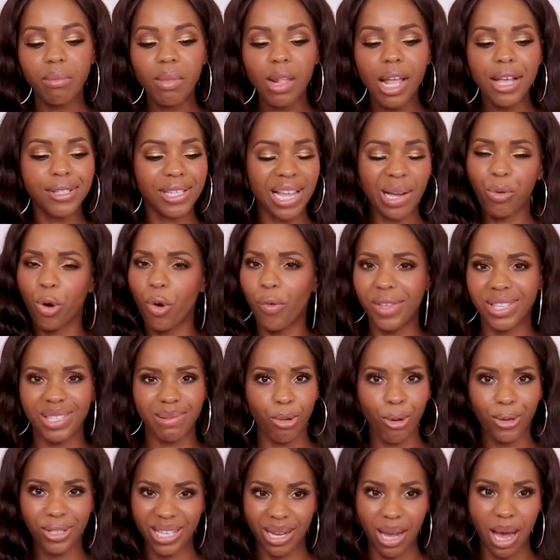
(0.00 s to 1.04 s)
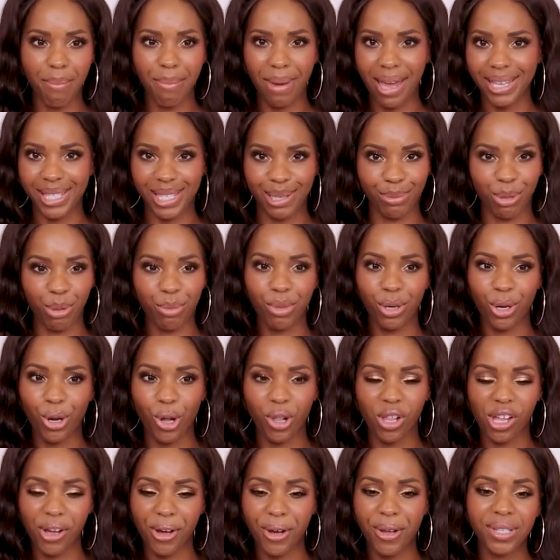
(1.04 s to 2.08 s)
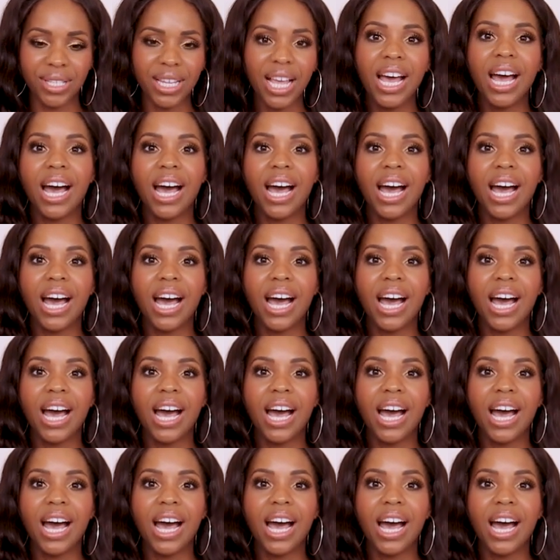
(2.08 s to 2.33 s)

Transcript: So I wore these most amazing blue Manolos.